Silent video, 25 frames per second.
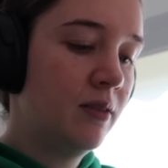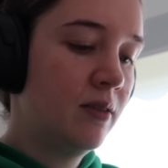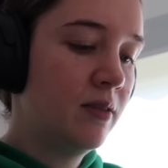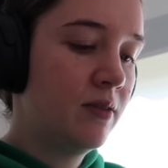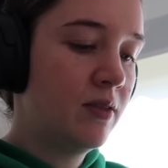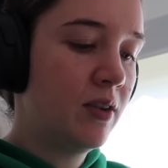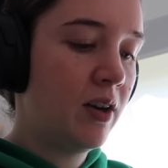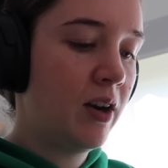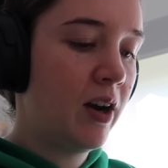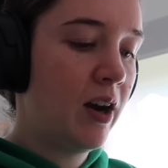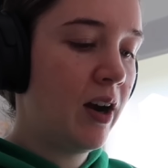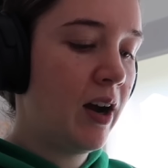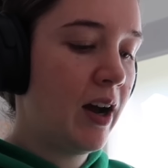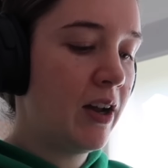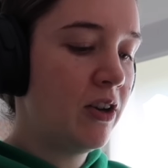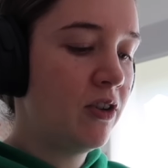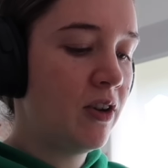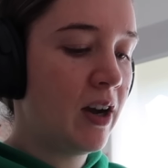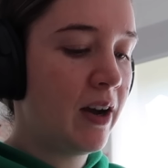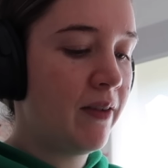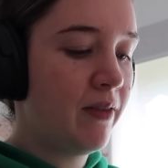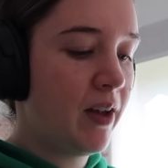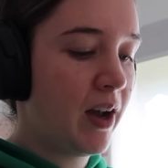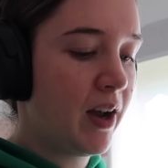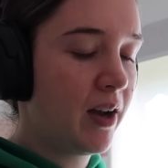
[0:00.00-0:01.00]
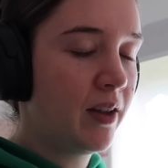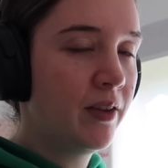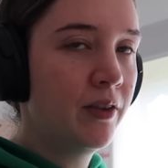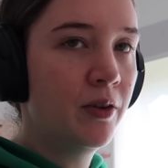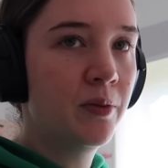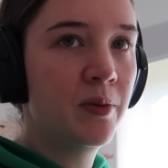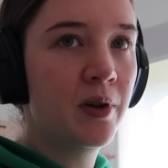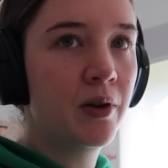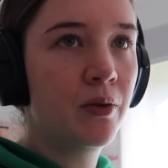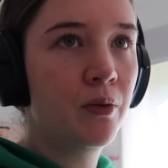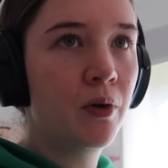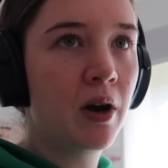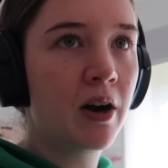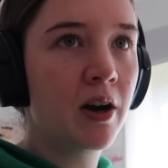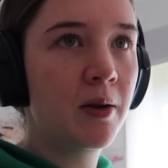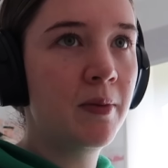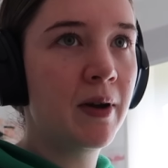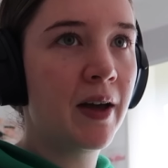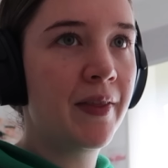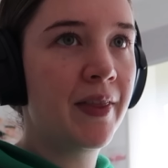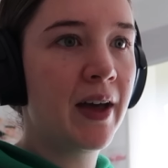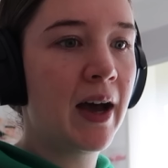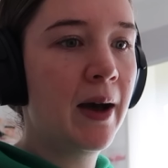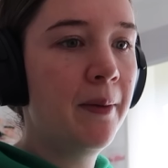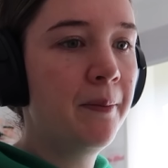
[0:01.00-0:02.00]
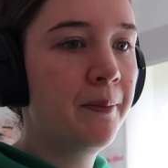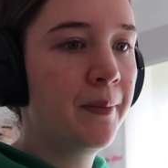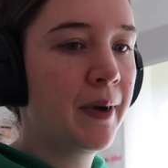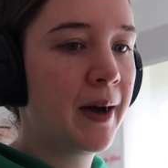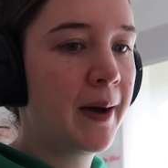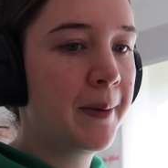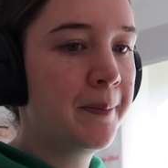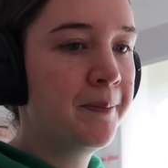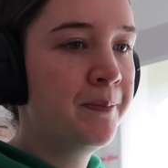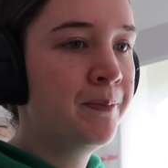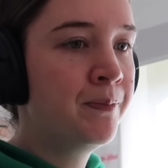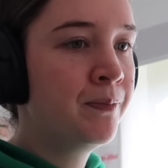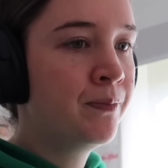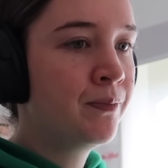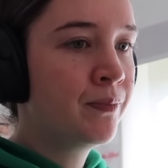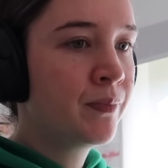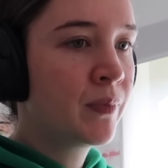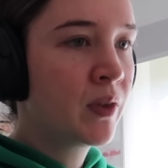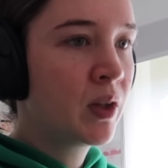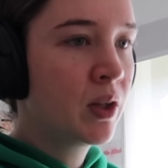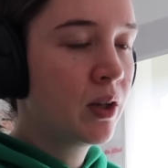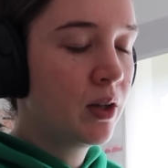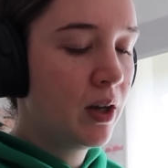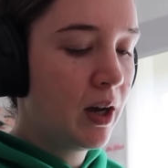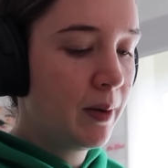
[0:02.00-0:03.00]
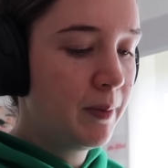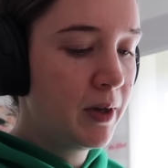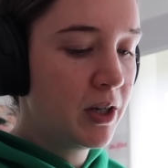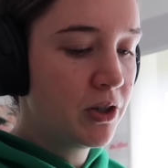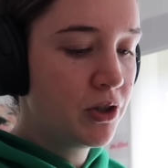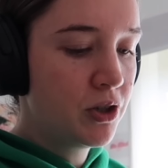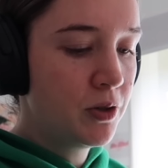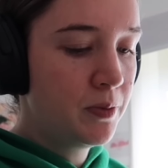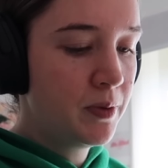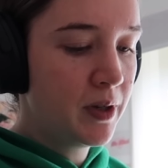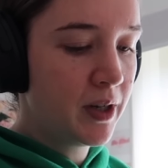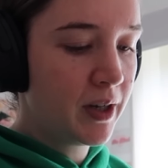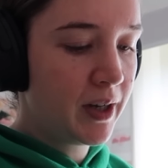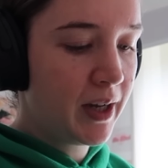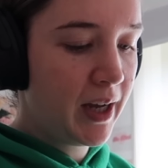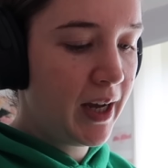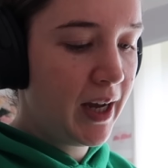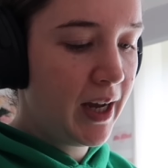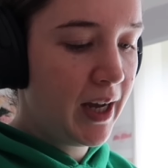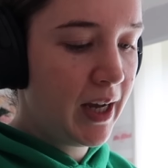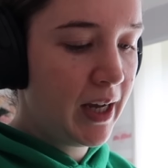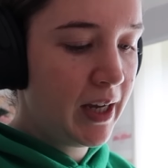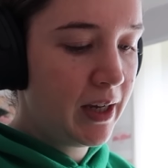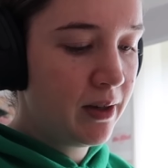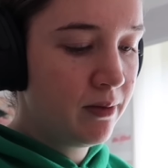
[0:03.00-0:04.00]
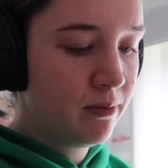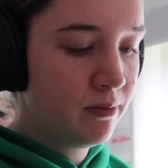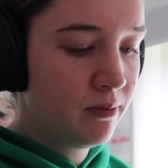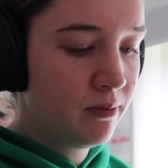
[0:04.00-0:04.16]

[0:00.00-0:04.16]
So I do have like a little bit of worry about that, but I mean, it should be okay.